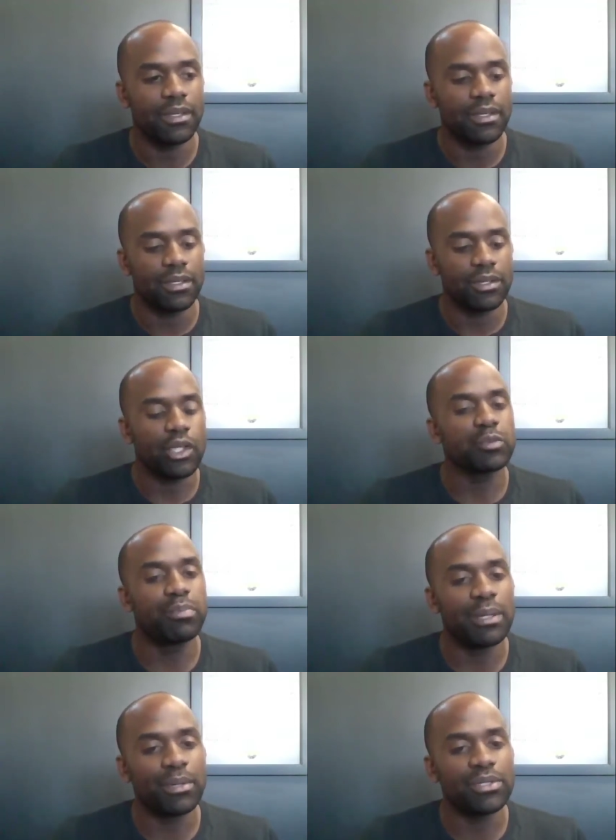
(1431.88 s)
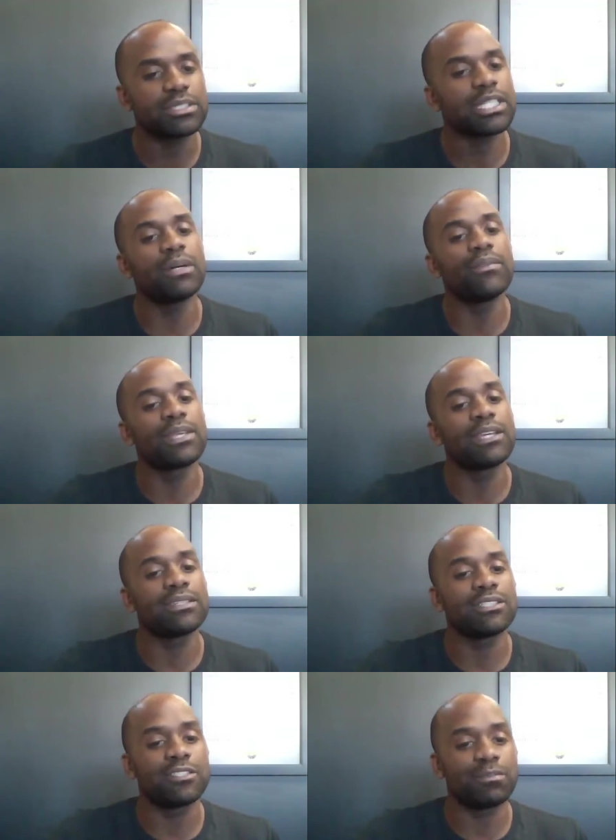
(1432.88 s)
those members, some of them
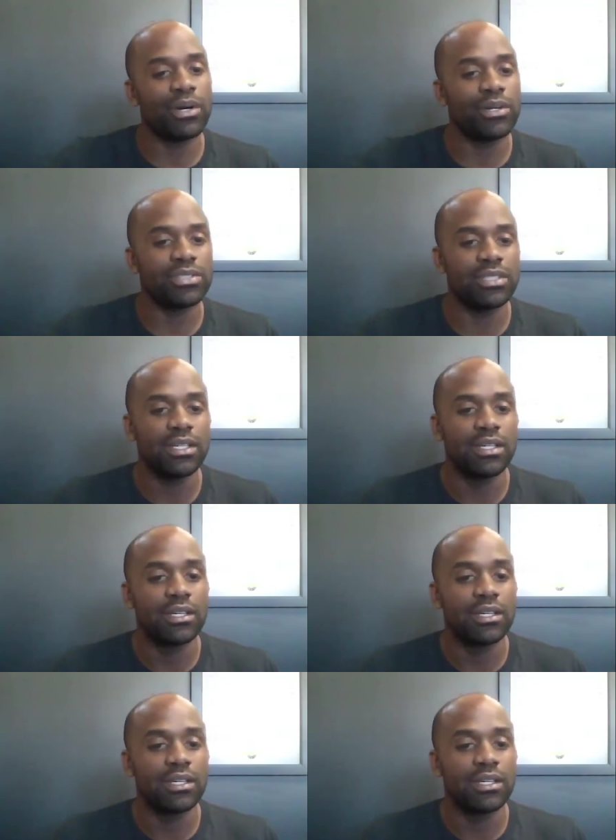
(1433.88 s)
get dispersed,